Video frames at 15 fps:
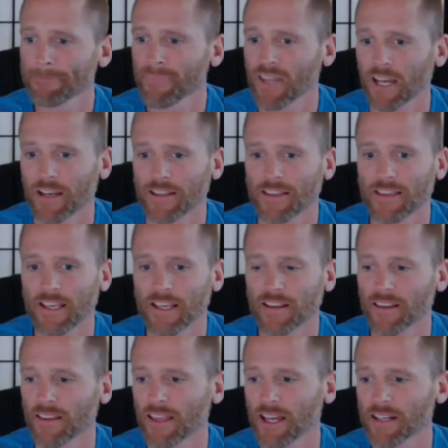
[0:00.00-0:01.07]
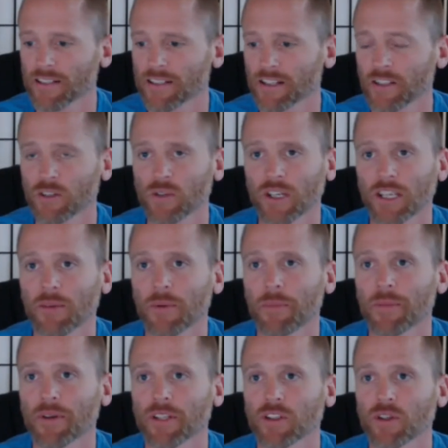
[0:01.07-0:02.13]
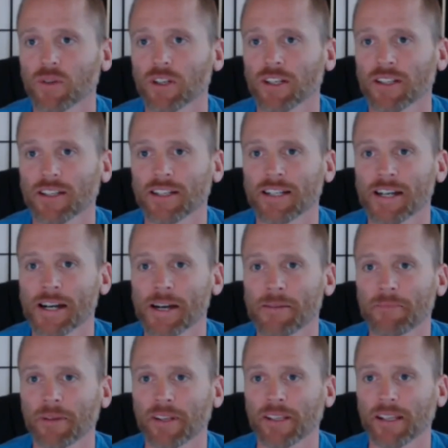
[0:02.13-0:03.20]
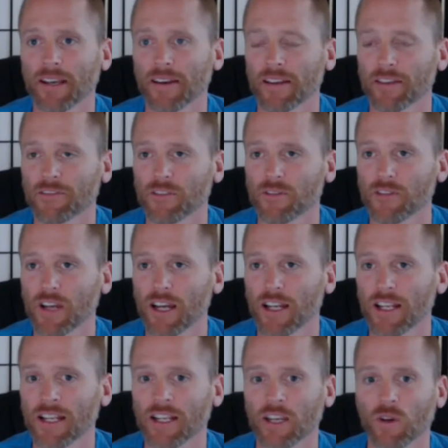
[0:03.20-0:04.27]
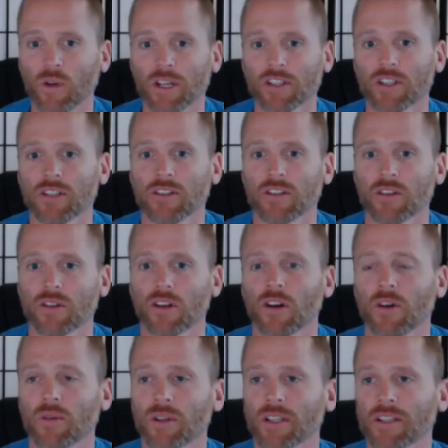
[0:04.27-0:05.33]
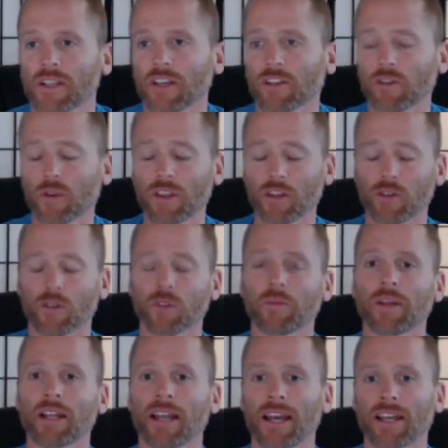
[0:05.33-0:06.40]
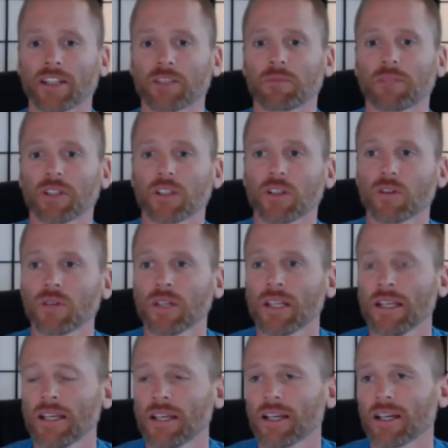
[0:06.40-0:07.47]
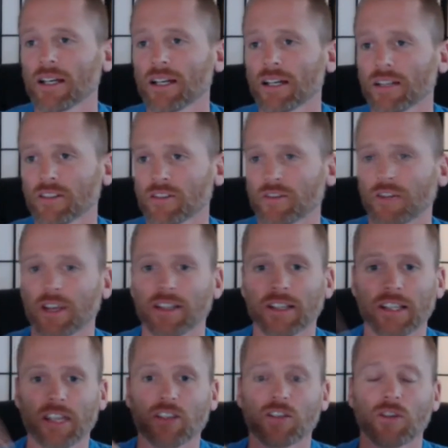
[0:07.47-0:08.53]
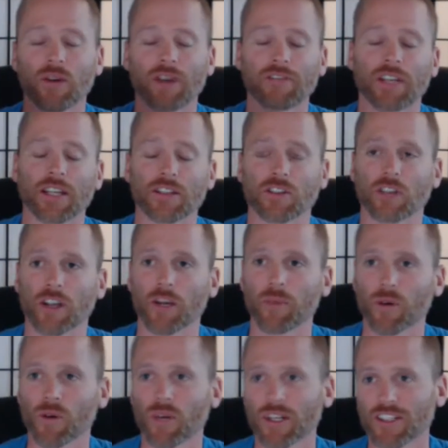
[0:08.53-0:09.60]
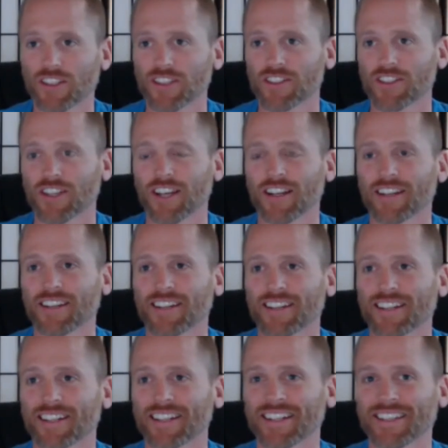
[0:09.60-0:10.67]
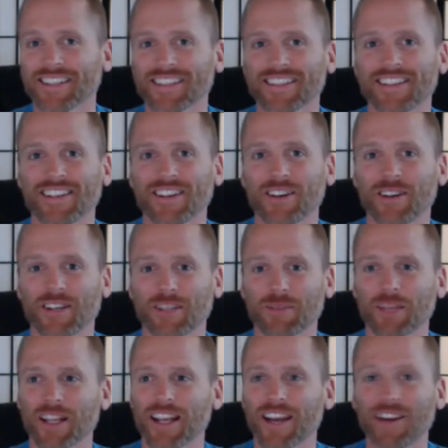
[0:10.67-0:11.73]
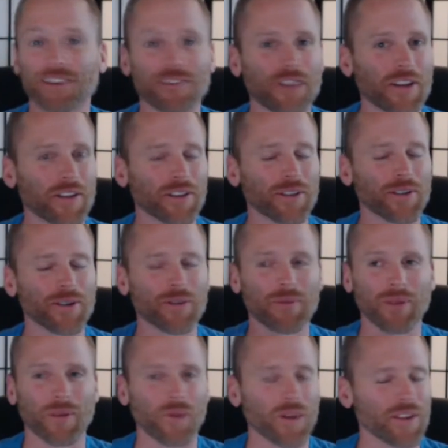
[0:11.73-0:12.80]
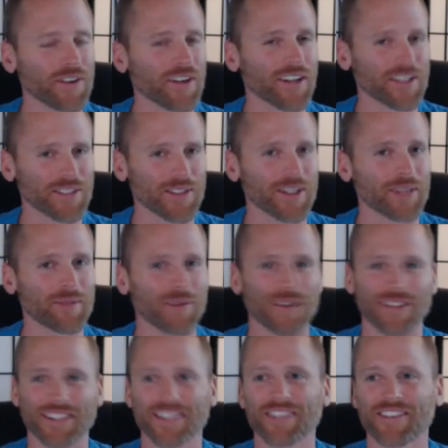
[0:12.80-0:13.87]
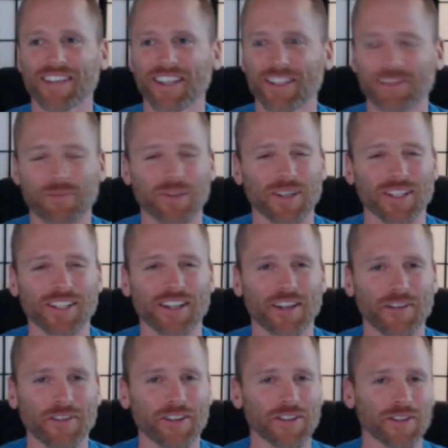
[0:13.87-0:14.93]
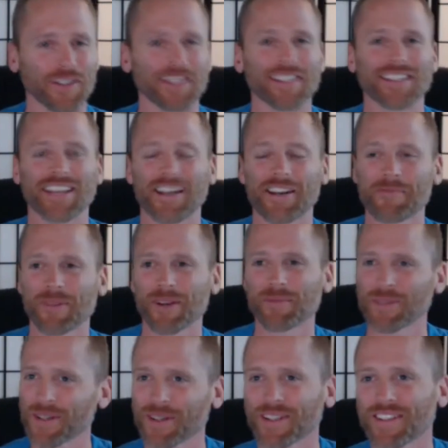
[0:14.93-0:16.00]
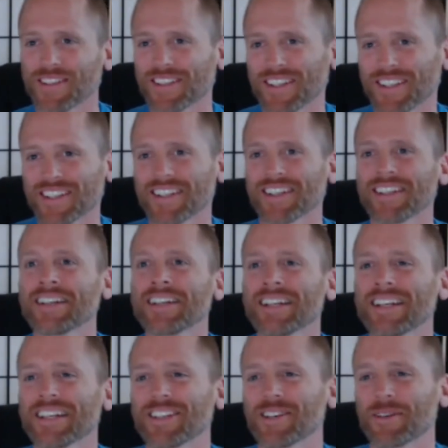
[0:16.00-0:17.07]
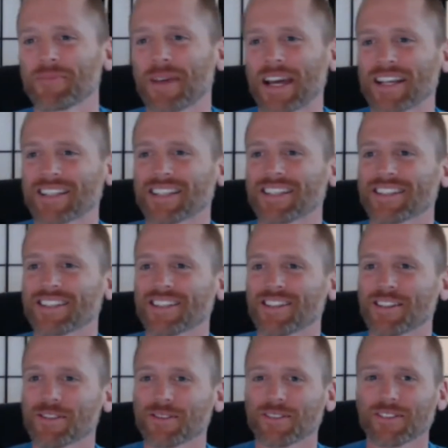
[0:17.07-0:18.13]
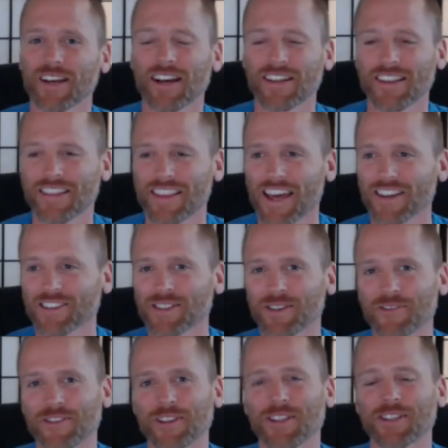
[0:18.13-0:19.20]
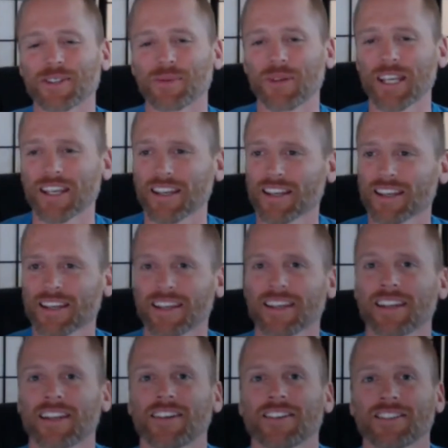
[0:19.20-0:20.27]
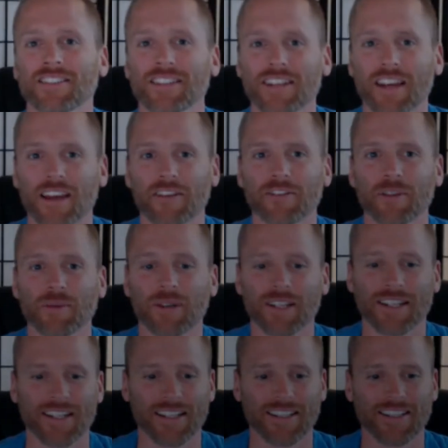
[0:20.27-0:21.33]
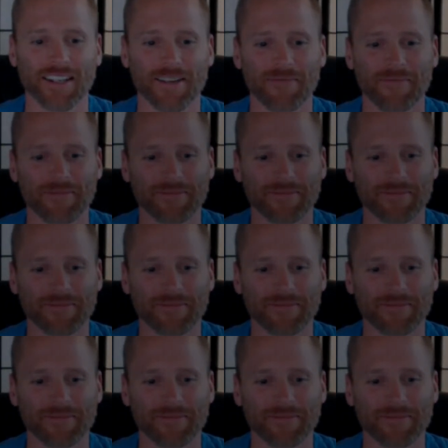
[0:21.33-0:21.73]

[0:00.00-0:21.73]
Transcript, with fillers: I think that is going to do it. Keep it pretty short. Uh, but yeah, if you've got any questions, you can always uh, join the group and ask below. Uh, just find the link. You do have to answer a couple questions. You gotta, uh, you know, explain how you found the group and whether or not you like productivity. It's pretty tough entrance exam, but I'm sure you can uh, you can pass it. So uh, that'll do it for this week, and I'll see everyone next time.